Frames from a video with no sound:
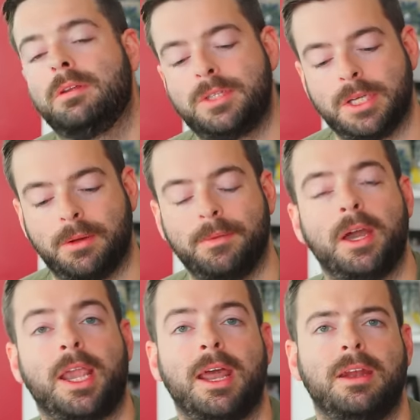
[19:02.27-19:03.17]
So
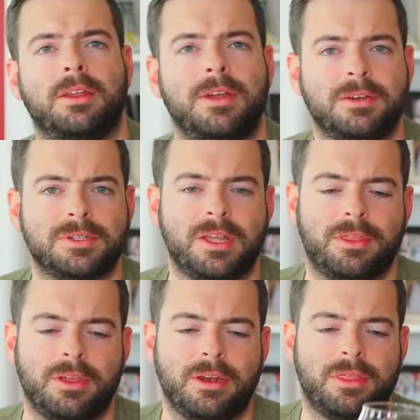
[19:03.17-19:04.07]
again, another interesting
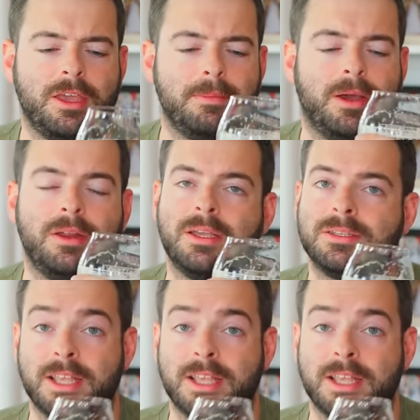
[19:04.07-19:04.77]
thing to think about is